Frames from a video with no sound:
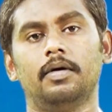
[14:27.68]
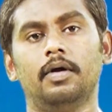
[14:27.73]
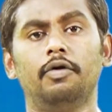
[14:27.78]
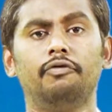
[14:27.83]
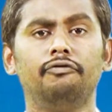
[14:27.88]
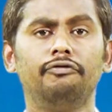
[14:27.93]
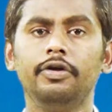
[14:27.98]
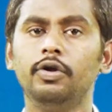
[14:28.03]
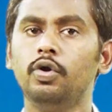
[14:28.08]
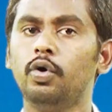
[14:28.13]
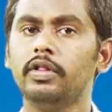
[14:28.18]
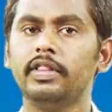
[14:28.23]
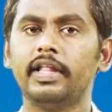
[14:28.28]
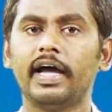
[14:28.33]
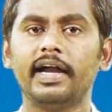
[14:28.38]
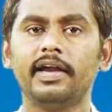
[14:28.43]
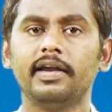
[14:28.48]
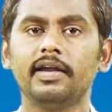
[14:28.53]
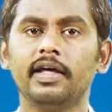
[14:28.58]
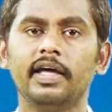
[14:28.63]
We know
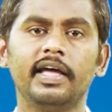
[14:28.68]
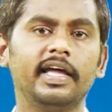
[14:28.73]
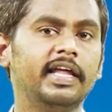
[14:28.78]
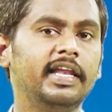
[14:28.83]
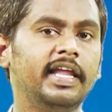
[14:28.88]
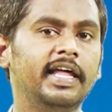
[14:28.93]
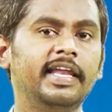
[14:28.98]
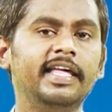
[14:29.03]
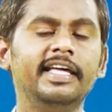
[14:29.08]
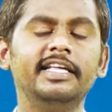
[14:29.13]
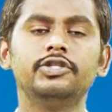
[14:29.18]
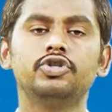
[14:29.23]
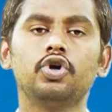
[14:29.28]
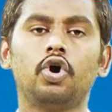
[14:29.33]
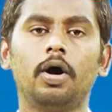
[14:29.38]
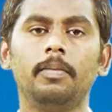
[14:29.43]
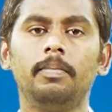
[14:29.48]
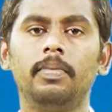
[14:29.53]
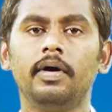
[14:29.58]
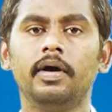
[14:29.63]
that in any
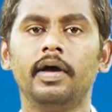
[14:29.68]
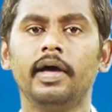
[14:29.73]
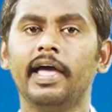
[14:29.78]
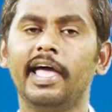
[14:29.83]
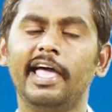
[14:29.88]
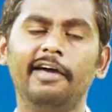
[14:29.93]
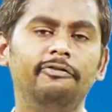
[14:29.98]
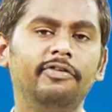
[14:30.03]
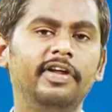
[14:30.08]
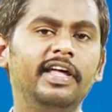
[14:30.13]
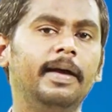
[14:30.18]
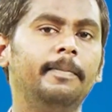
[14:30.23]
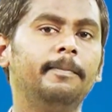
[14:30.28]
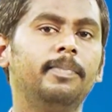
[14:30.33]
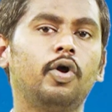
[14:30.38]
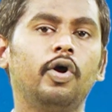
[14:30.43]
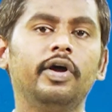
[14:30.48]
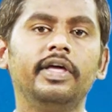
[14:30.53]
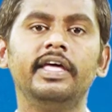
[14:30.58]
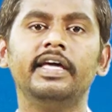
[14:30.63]
job, every
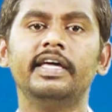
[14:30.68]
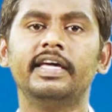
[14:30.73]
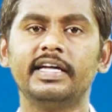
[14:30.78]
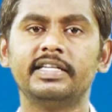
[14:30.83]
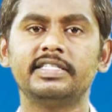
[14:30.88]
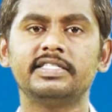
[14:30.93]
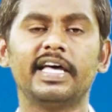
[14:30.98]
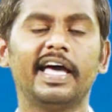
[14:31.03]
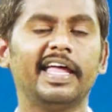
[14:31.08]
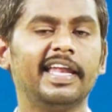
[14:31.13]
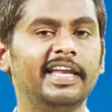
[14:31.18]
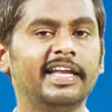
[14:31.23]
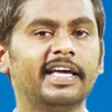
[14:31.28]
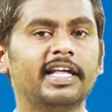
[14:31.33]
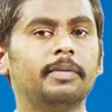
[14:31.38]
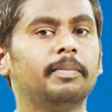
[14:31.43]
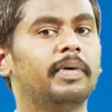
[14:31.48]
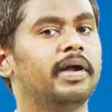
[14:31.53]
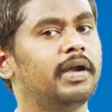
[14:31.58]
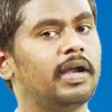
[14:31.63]
employee gets an
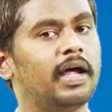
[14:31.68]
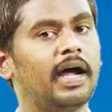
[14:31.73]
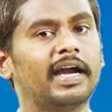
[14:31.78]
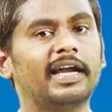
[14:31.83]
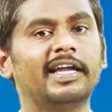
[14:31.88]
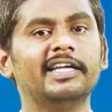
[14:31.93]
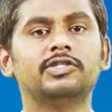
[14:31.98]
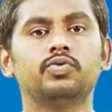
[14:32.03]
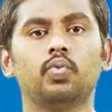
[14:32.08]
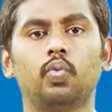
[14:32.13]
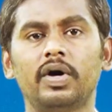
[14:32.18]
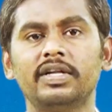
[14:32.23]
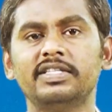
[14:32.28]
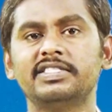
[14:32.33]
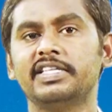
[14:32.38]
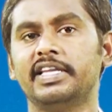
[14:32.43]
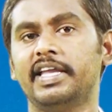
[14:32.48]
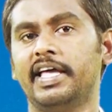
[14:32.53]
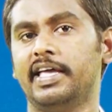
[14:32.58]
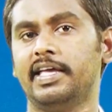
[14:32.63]
increment at least once
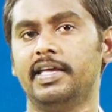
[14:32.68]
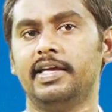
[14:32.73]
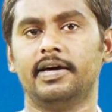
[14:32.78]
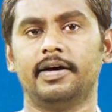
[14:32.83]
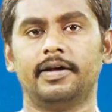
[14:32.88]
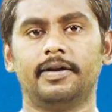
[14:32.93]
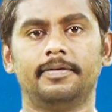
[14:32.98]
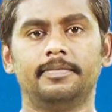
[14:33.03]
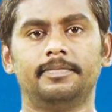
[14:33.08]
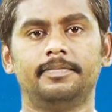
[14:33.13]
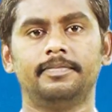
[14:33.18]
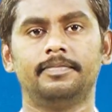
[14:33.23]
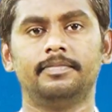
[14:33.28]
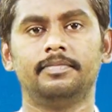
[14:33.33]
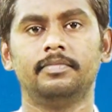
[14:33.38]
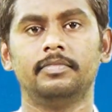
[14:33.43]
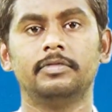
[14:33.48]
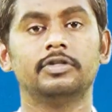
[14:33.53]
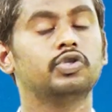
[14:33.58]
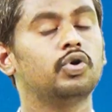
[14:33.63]
in a year.
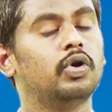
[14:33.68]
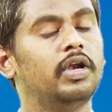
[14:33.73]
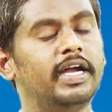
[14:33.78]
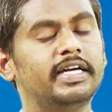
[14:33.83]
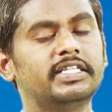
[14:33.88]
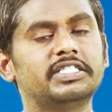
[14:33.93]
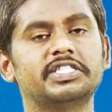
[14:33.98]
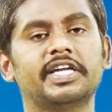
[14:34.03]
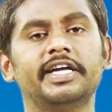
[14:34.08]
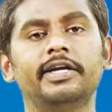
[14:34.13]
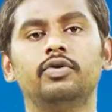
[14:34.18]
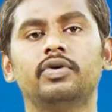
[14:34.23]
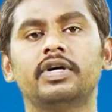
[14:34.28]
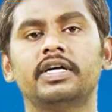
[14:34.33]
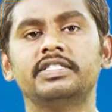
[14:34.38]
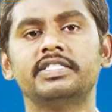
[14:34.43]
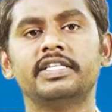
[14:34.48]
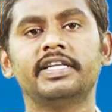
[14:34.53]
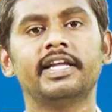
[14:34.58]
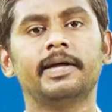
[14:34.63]
So let us try to
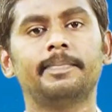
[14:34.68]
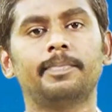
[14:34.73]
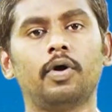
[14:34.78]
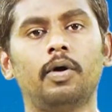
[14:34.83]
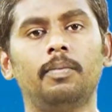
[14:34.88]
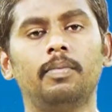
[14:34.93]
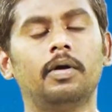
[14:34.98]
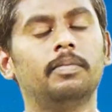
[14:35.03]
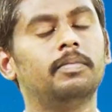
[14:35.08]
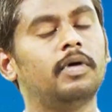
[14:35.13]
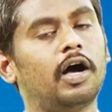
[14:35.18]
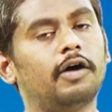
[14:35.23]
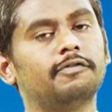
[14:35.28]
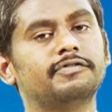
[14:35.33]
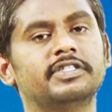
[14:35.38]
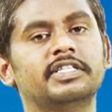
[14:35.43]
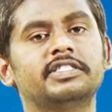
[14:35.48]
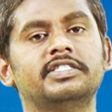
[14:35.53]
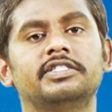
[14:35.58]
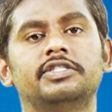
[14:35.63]
consider a problem of
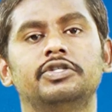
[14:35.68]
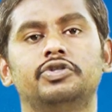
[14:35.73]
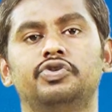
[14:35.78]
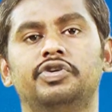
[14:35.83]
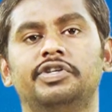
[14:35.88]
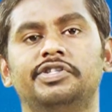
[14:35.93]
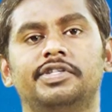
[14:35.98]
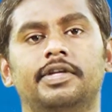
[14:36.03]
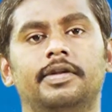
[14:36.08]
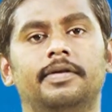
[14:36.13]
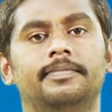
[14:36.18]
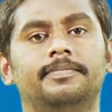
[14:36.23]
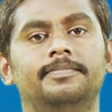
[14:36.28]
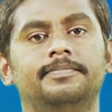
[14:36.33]
such a situation.